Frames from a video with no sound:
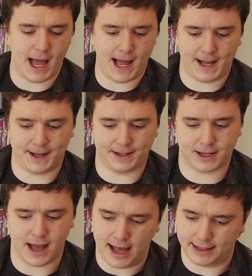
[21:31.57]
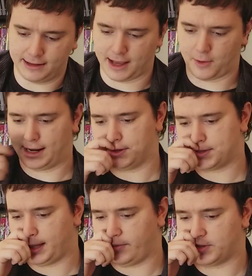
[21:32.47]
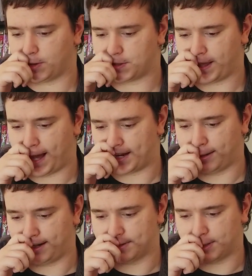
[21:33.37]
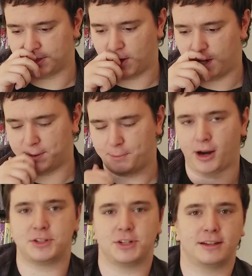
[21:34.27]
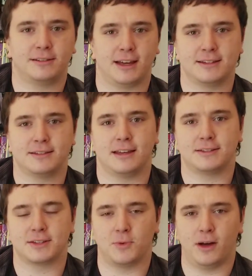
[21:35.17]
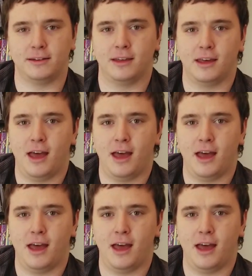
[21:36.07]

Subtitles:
God, like when I used to live in Georgia, they had a radio station called The Project 961.